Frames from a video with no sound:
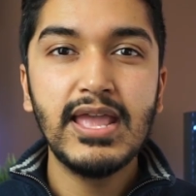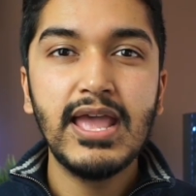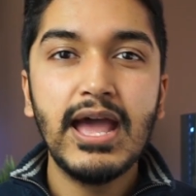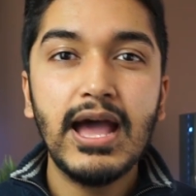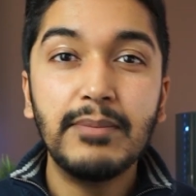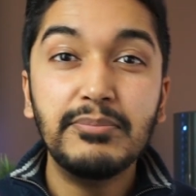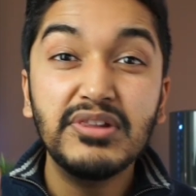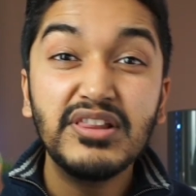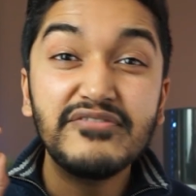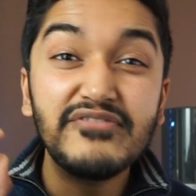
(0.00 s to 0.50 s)

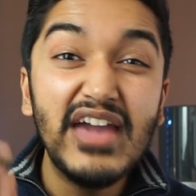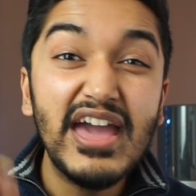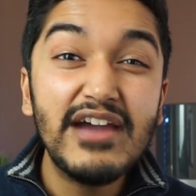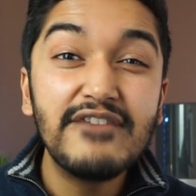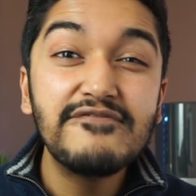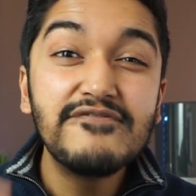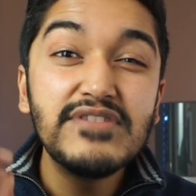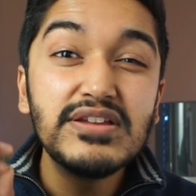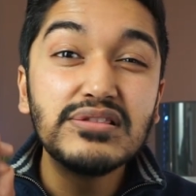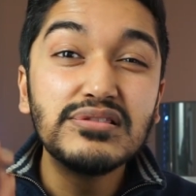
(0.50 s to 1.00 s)
I believe
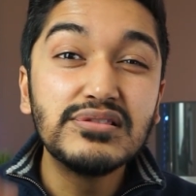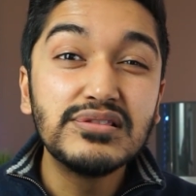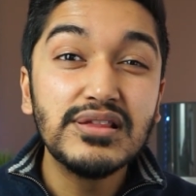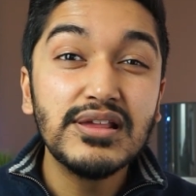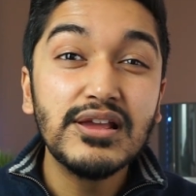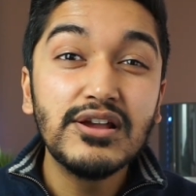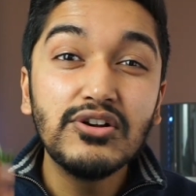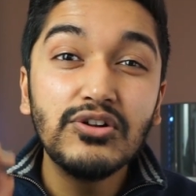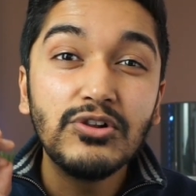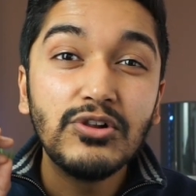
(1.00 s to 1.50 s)
every
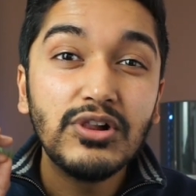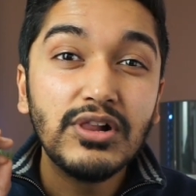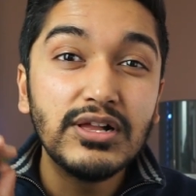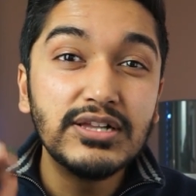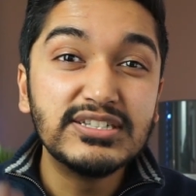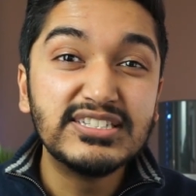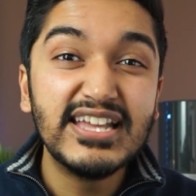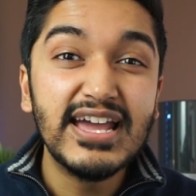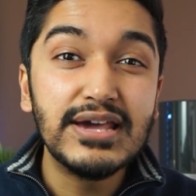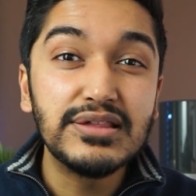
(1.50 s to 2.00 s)
single
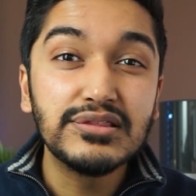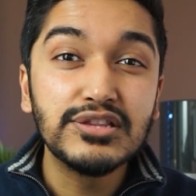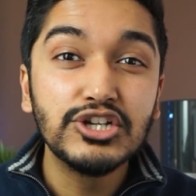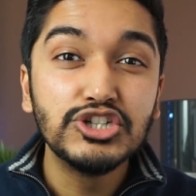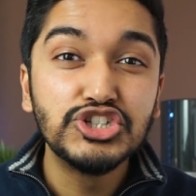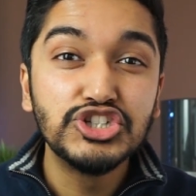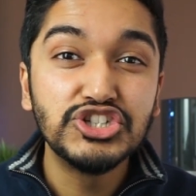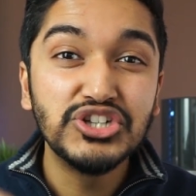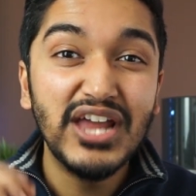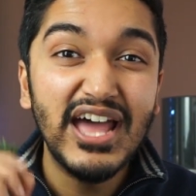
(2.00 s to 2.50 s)
desk
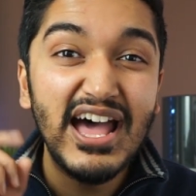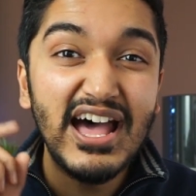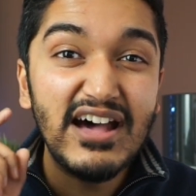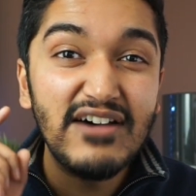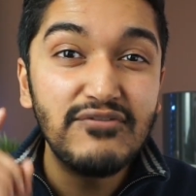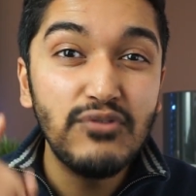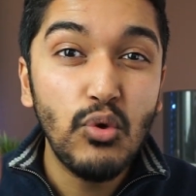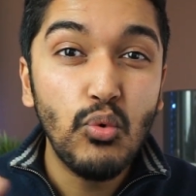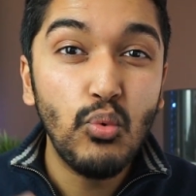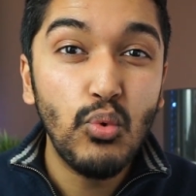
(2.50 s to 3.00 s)
should
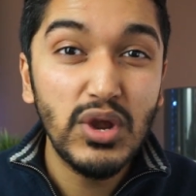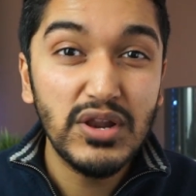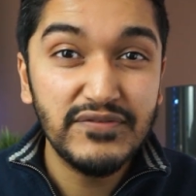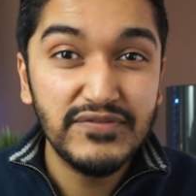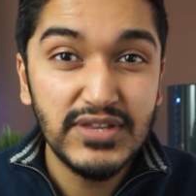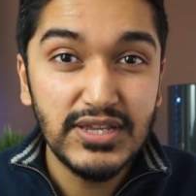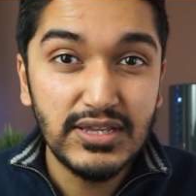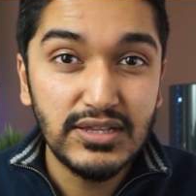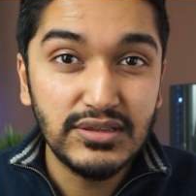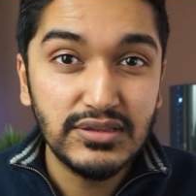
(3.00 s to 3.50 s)
have one of
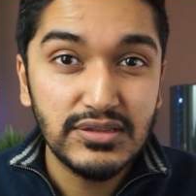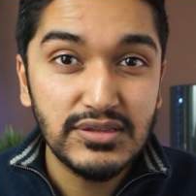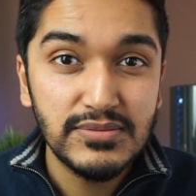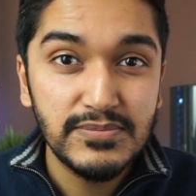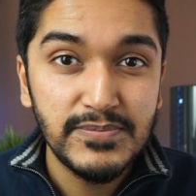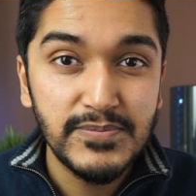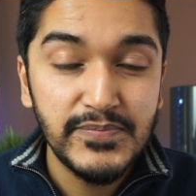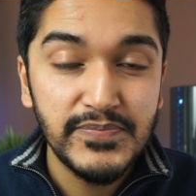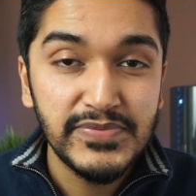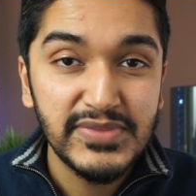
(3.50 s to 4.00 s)
these.
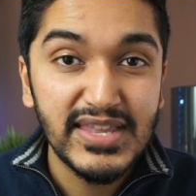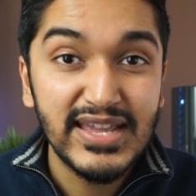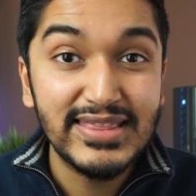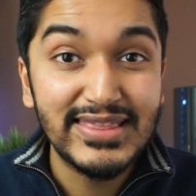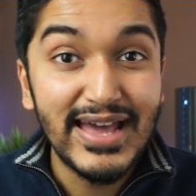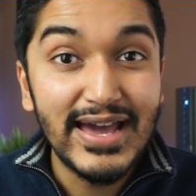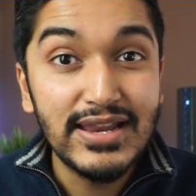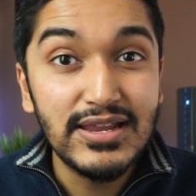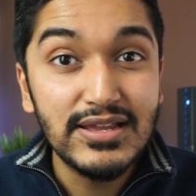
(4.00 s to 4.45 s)
And that